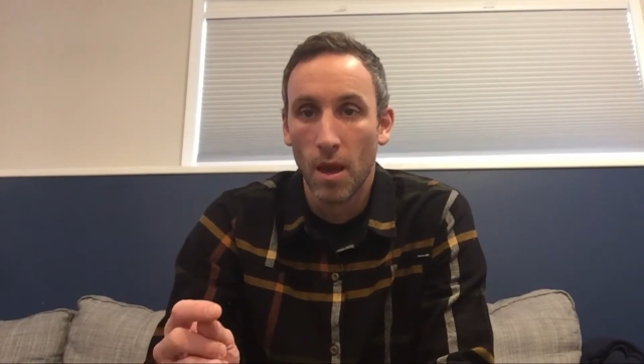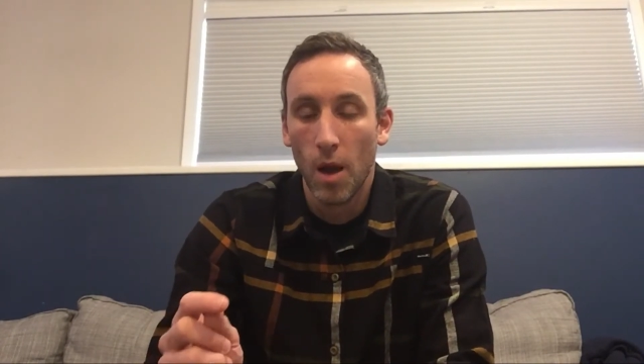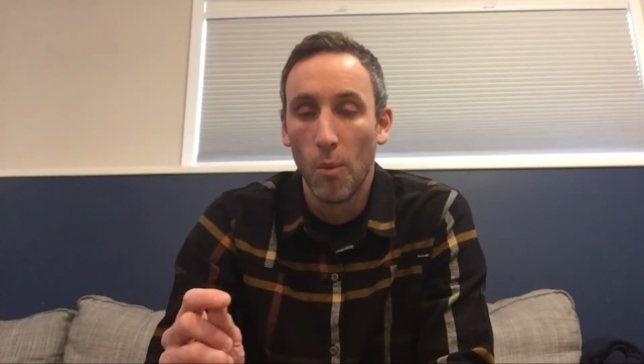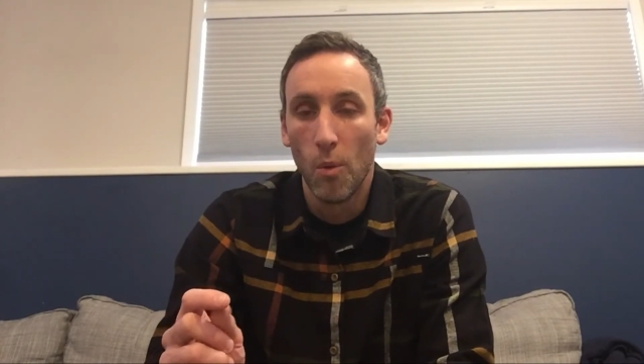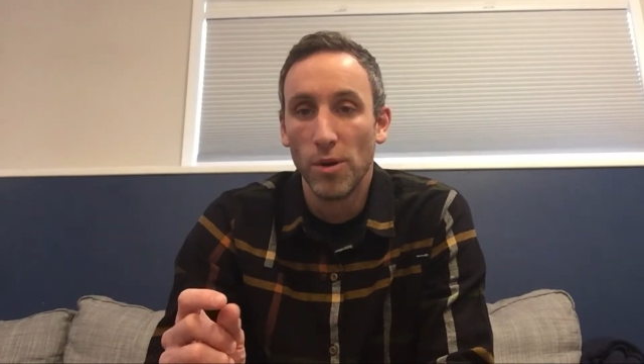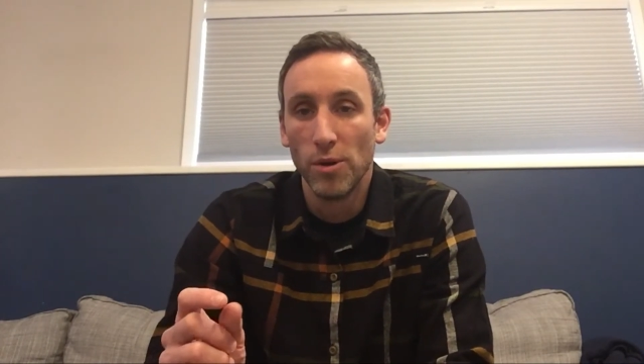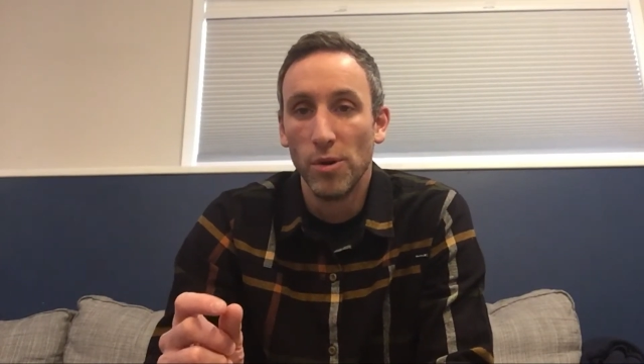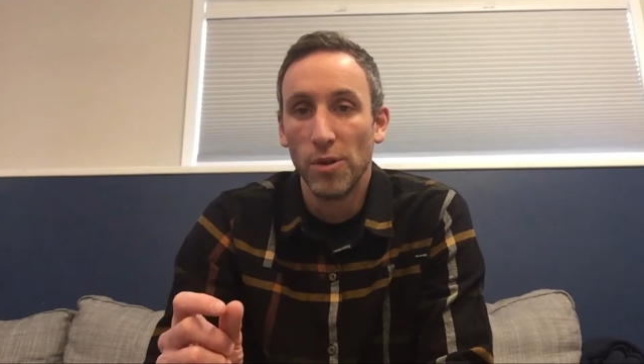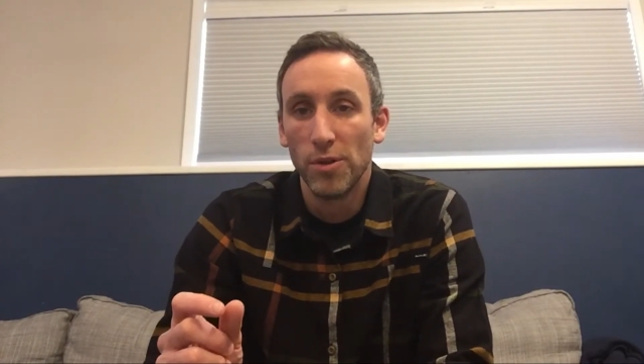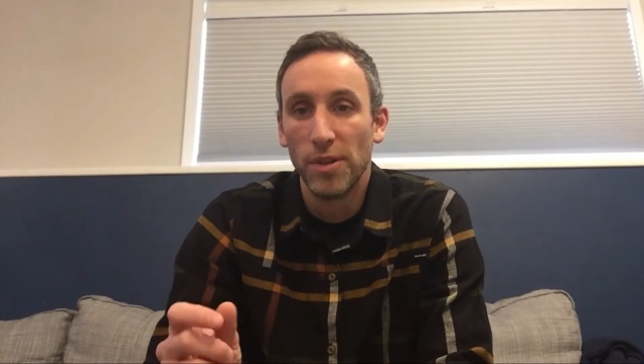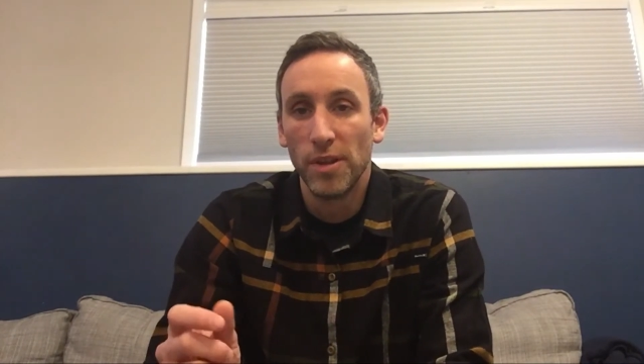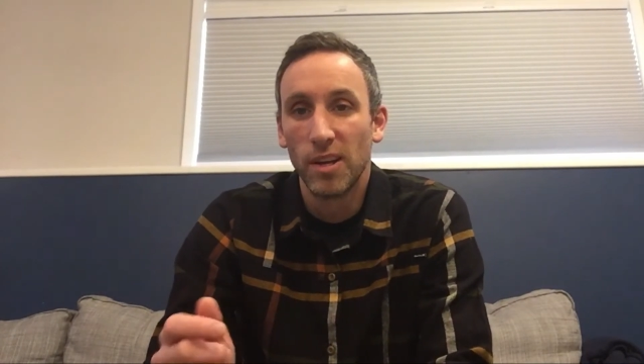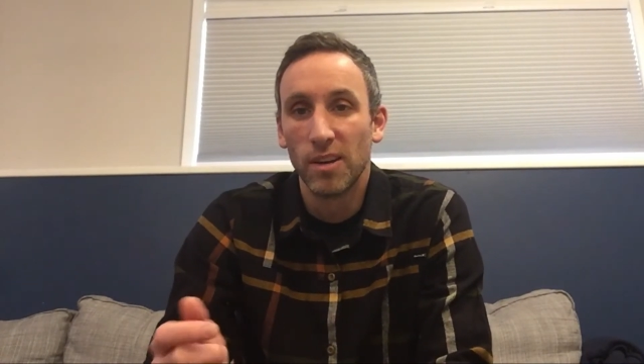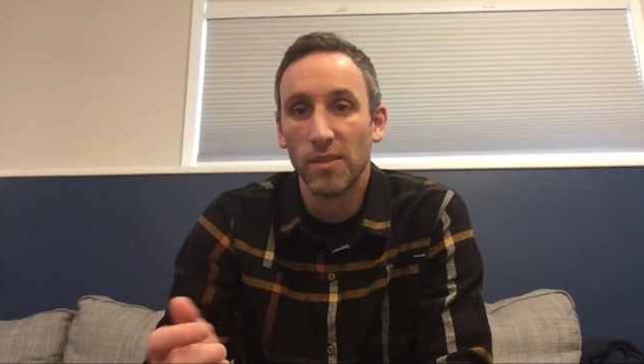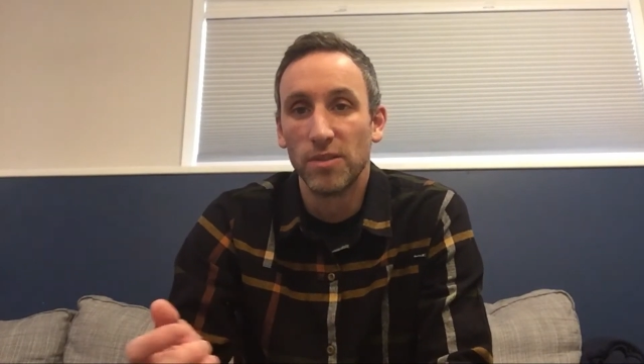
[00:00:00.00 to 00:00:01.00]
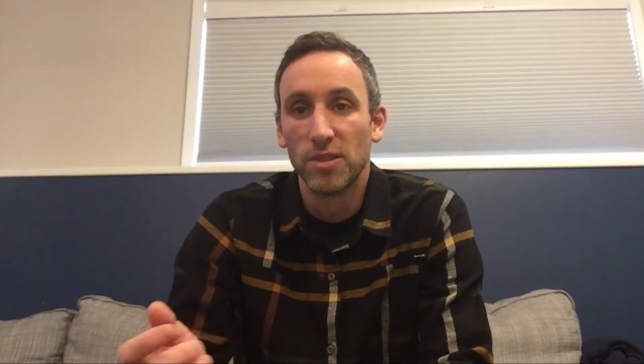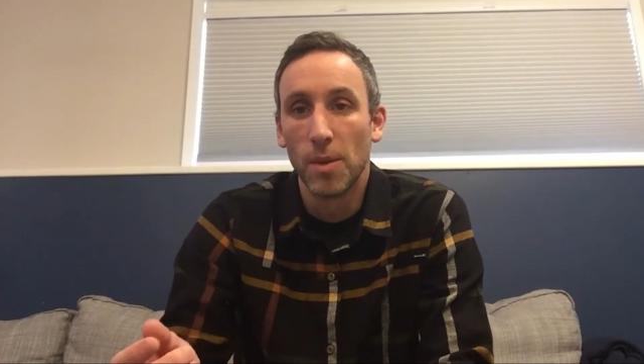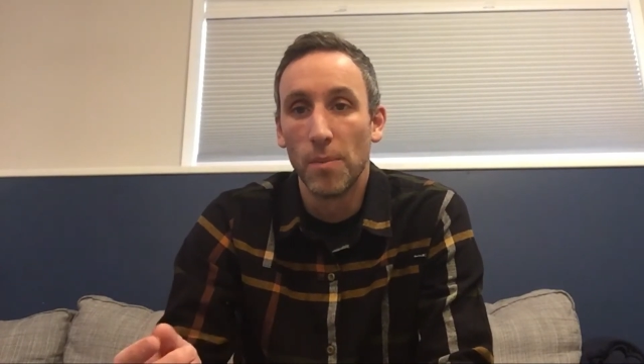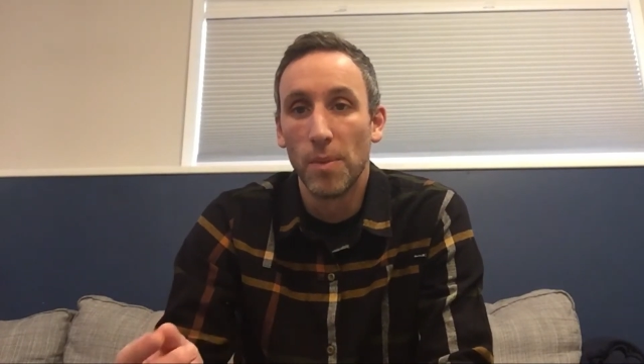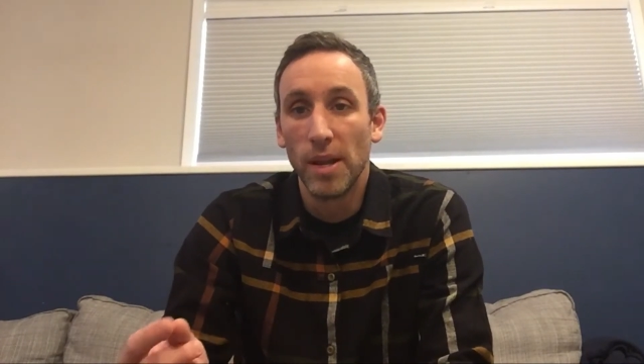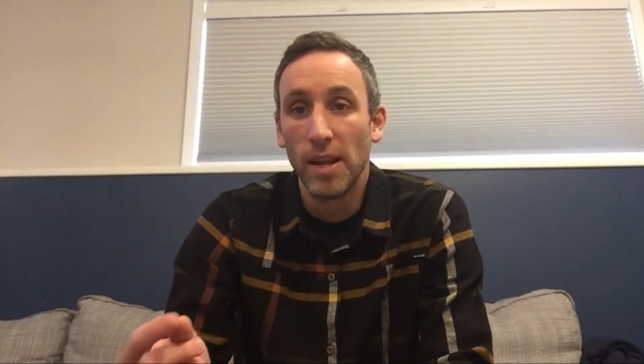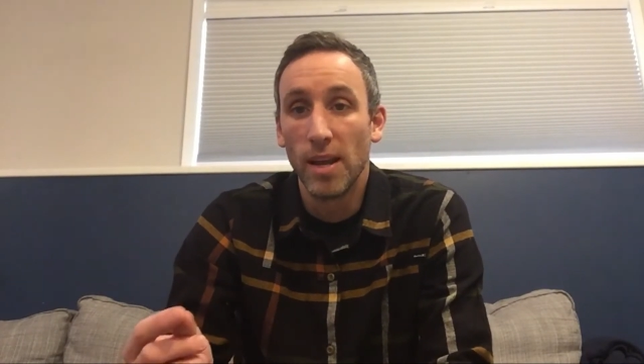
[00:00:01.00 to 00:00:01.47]
I want you to think of
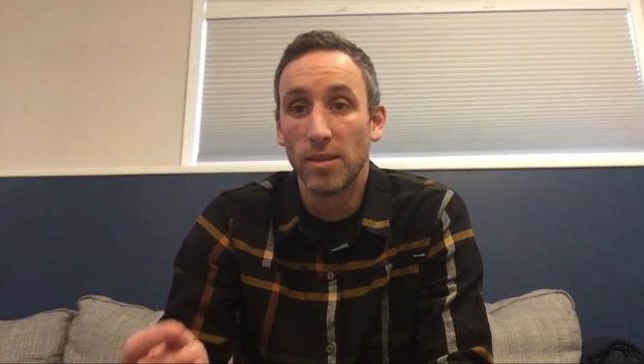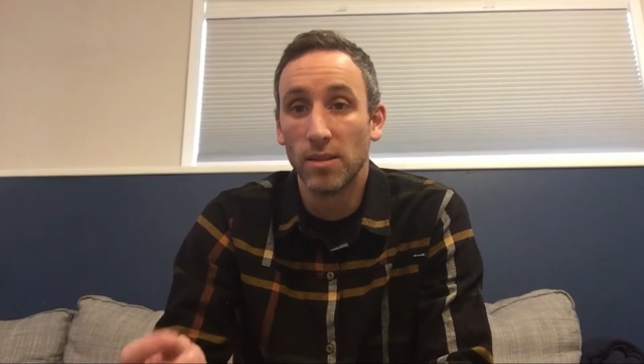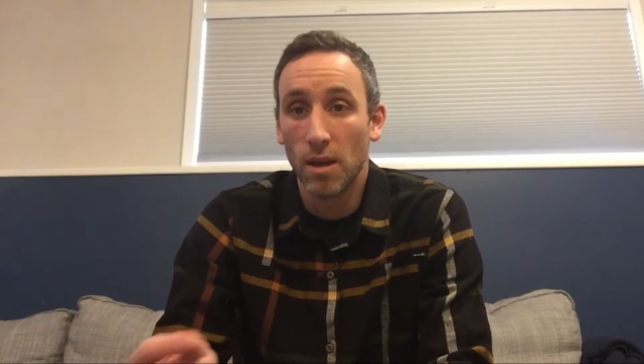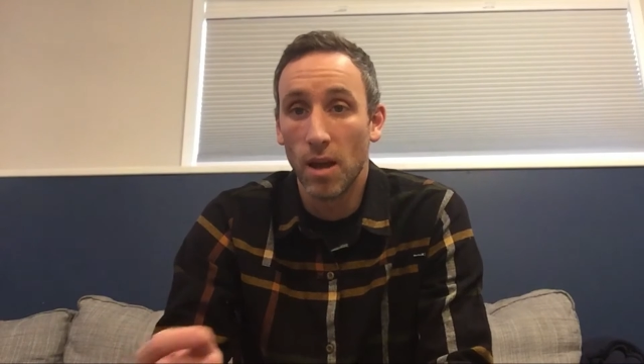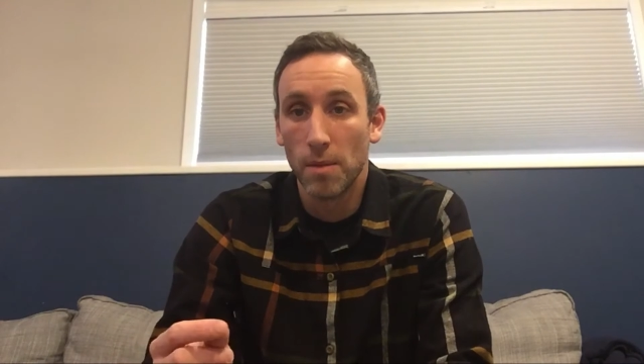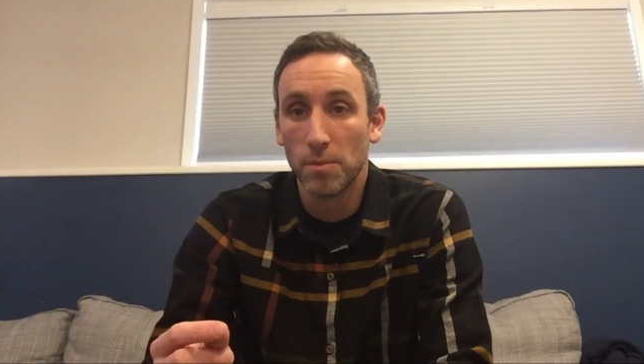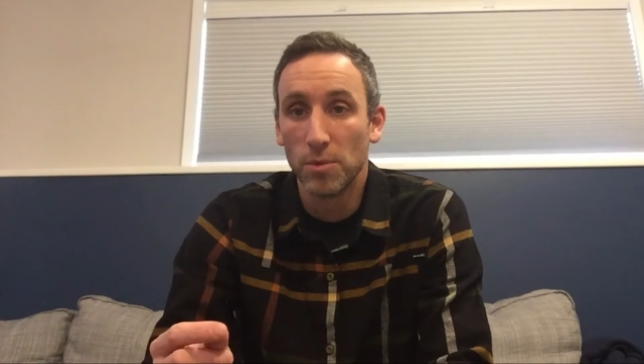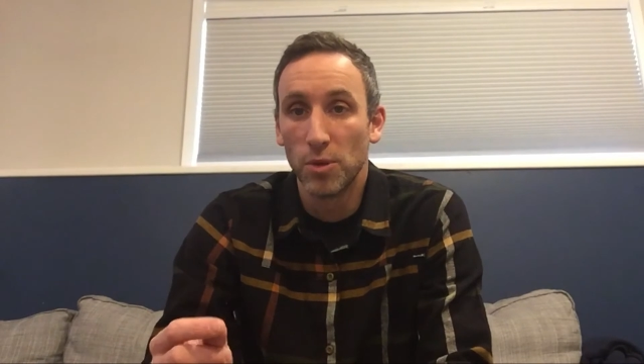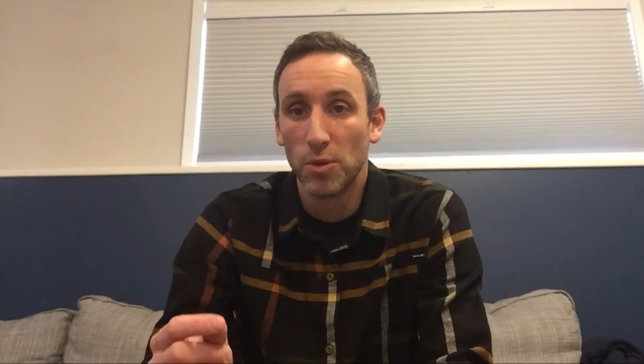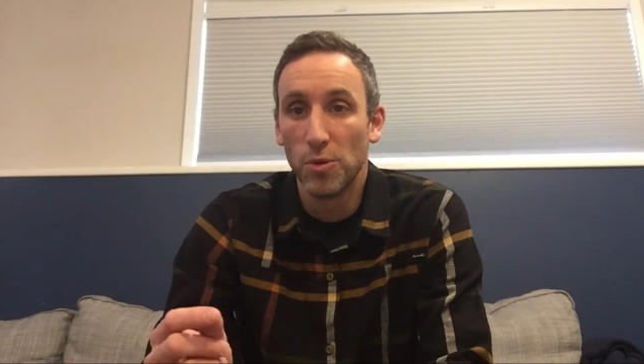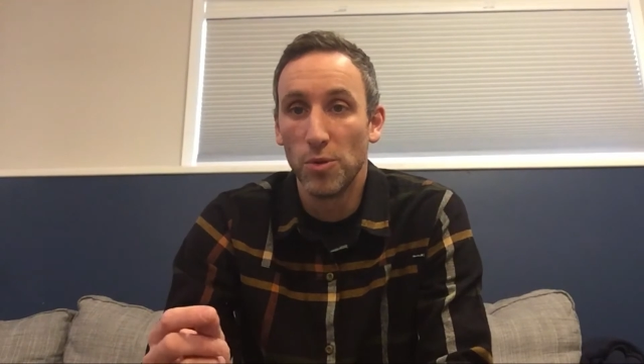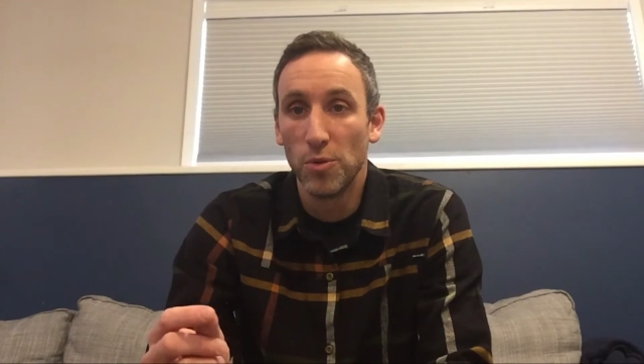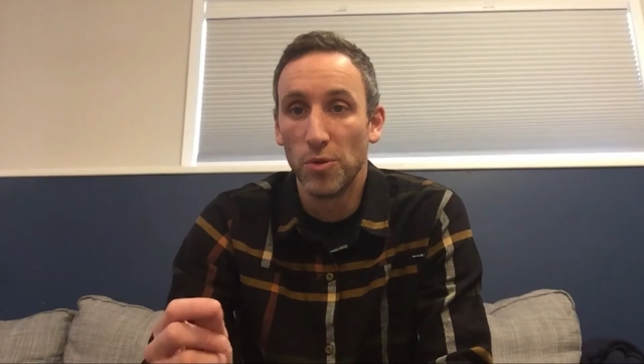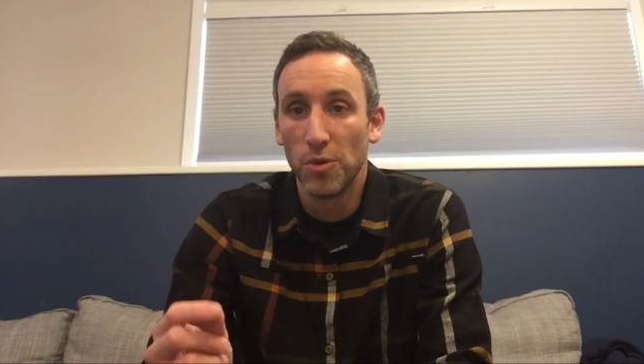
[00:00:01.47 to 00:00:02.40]
somebody at times who you